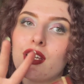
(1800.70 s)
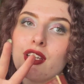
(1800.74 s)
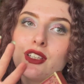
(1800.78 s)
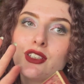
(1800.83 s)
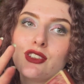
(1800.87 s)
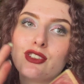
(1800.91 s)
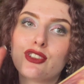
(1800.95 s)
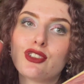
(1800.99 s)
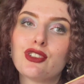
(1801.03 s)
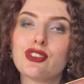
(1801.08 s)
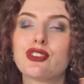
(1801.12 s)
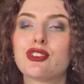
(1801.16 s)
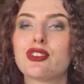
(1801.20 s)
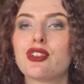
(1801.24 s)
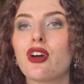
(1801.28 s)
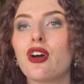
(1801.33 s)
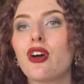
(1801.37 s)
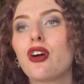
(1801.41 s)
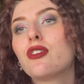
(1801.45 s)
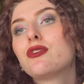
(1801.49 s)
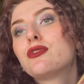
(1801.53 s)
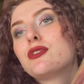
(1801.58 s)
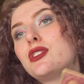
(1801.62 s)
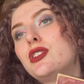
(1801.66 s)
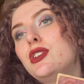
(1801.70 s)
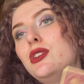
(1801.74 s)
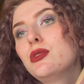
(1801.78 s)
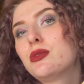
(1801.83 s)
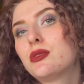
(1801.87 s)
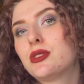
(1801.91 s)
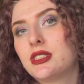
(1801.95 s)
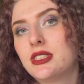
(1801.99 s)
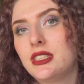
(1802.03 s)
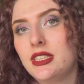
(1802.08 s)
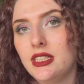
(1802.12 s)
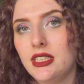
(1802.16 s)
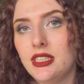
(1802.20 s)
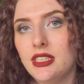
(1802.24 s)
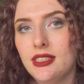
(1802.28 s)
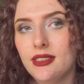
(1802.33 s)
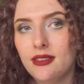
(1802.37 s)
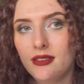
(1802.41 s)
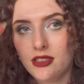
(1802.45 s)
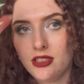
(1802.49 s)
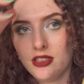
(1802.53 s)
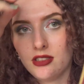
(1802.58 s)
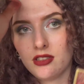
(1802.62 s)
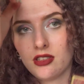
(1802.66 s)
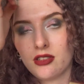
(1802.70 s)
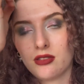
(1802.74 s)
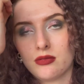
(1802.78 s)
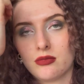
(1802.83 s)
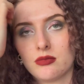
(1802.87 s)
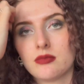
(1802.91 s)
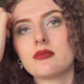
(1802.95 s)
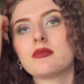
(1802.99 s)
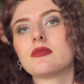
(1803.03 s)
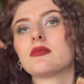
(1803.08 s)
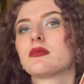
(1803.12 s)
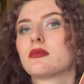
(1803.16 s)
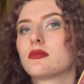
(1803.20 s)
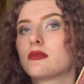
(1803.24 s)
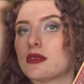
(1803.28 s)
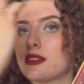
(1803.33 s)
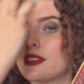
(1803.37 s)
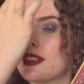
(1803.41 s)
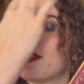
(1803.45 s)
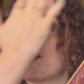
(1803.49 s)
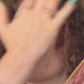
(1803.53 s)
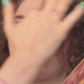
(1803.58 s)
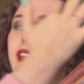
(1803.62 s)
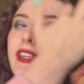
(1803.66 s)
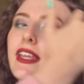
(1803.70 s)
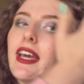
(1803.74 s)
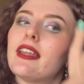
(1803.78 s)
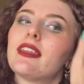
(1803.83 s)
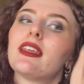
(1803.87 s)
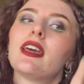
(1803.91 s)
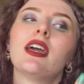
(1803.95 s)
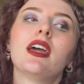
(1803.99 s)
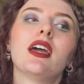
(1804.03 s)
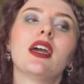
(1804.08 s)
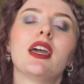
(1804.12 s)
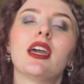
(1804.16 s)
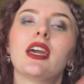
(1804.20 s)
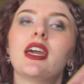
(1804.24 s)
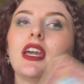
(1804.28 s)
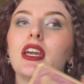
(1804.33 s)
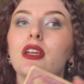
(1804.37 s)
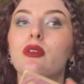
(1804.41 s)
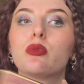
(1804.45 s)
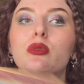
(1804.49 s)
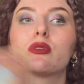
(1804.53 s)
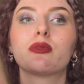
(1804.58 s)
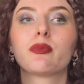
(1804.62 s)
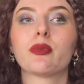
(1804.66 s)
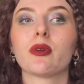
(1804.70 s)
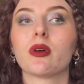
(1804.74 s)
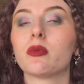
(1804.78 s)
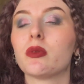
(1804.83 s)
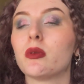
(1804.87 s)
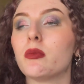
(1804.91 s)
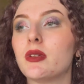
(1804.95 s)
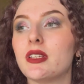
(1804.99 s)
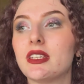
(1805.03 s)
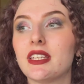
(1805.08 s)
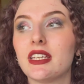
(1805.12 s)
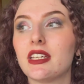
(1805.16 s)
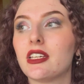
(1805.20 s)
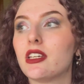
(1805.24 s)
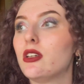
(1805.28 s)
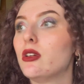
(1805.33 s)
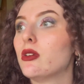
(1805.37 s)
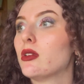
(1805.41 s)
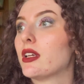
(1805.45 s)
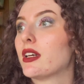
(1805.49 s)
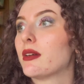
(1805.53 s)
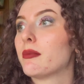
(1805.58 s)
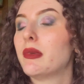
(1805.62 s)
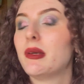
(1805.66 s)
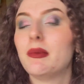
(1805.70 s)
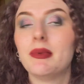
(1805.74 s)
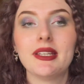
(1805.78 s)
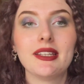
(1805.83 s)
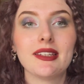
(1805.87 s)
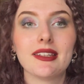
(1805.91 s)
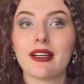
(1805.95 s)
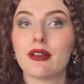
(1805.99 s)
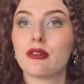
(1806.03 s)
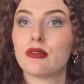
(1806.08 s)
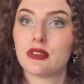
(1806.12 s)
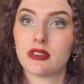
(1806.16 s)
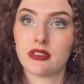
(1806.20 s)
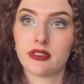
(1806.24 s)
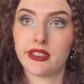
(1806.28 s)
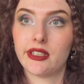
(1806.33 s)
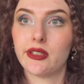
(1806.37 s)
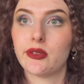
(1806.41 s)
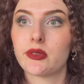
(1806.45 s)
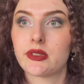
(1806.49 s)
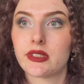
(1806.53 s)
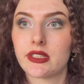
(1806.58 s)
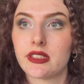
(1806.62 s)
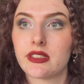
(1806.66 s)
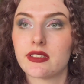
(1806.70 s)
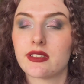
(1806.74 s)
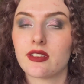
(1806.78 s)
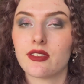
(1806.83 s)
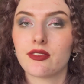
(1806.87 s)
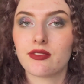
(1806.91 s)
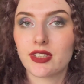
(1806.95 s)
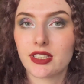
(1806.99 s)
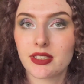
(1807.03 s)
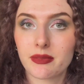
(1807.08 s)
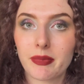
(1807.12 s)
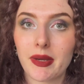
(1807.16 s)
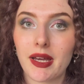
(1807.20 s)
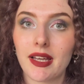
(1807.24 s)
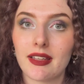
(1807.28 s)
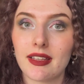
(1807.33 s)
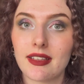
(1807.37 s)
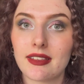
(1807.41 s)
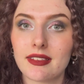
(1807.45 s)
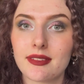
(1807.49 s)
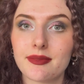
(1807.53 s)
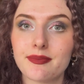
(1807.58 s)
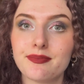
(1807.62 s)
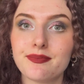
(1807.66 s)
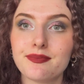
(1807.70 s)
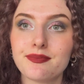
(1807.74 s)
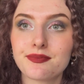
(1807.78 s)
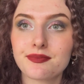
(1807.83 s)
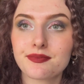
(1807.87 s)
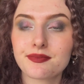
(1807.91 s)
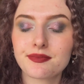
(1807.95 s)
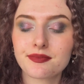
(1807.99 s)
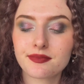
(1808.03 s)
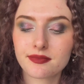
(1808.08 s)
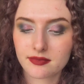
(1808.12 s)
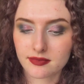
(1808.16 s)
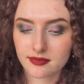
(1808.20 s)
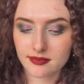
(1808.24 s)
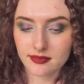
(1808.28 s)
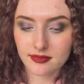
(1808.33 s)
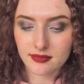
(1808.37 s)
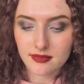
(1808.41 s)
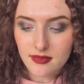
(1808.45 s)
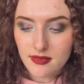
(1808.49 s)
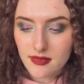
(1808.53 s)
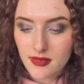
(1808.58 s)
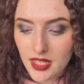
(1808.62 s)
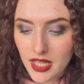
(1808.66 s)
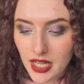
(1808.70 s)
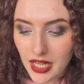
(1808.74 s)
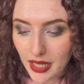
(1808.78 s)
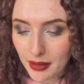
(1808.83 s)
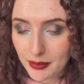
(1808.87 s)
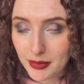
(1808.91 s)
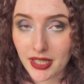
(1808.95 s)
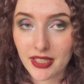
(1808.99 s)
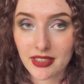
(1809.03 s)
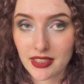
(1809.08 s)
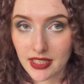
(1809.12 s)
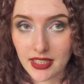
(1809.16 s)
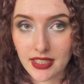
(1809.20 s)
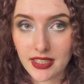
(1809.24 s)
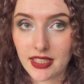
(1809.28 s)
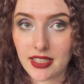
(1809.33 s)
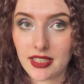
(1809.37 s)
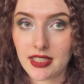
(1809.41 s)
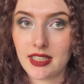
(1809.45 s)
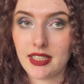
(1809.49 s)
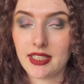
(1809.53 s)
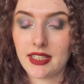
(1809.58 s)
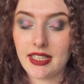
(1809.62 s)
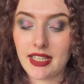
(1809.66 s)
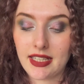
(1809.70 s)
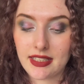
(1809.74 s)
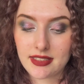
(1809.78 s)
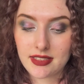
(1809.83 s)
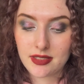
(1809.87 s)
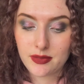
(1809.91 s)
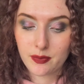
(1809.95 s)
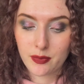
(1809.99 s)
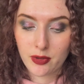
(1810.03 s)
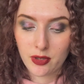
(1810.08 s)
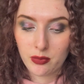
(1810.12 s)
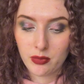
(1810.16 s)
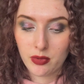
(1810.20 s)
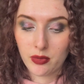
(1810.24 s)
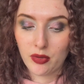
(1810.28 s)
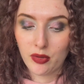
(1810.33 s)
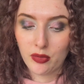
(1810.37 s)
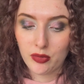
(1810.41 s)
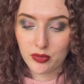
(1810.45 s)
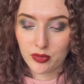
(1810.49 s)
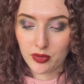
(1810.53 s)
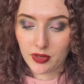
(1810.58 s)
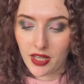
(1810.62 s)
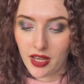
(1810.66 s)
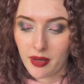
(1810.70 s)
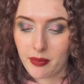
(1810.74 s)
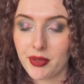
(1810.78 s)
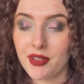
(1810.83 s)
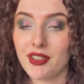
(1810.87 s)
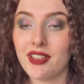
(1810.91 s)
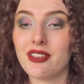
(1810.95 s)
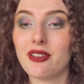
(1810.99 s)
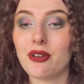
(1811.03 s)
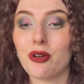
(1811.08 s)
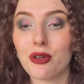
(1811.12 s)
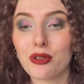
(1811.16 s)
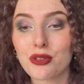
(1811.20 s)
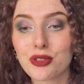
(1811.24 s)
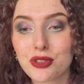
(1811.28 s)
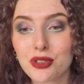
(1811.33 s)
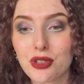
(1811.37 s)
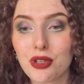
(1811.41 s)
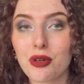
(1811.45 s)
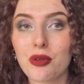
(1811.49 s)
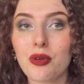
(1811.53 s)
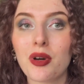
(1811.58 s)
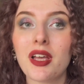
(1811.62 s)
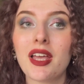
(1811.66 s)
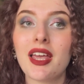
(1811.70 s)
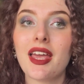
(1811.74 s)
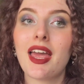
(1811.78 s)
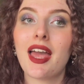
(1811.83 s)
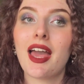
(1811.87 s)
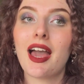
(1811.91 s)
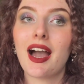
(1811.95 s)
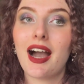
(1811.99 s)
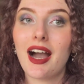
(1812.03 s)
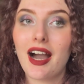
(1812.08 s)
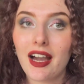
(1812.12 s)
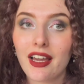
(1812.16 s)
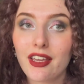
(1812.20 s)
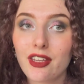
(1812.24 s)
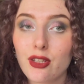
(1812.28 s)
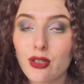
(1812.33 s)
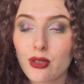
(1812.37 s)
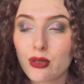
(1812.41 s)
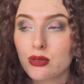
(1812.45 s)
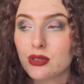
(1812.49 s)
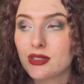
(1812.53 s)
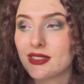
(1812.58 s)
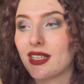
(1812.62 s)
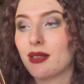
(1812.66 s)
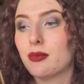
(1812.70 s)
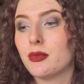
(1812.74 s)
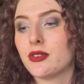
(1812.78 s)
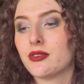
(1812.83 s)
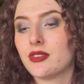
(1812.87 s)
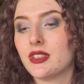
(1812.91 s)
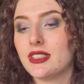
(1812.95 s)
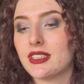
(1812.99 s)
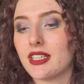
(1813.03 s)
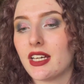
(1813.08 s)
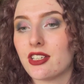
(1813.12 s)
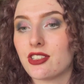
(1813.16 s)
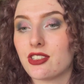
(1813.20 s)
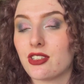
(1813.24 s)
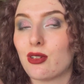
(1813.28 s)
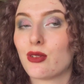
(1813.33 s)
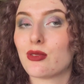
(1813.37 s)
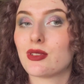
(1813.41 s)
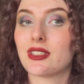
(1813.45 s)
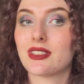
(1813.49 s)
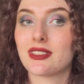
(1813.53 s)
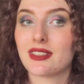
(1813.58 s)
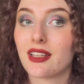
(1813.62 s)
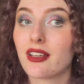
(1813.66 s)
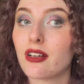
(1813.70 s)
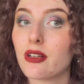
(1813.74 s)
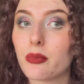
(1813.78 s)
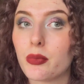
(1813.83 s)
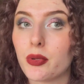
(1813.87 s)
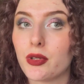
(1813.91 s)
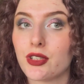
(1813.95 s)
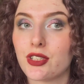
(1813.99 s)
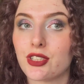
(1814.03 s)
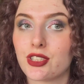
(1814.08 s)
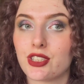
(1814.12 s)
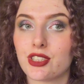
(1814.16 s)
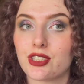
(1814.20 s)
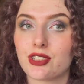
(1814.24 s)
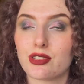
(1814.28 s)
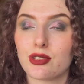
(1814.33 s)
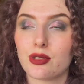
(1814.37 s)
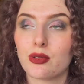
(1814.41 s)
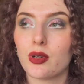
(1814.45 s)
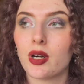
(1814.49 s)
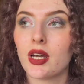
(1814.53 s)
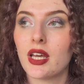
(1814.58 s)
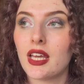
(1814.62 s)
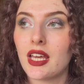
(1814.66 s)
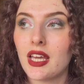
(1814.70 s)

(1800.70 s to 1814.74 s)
just soft, cutesy, stuff like that, it would probably take you like maybe 1,000 uses of this palette. I'm not kidding, like that's probably what would happen. And also, I use some of these eyeshadows as nail polishes, so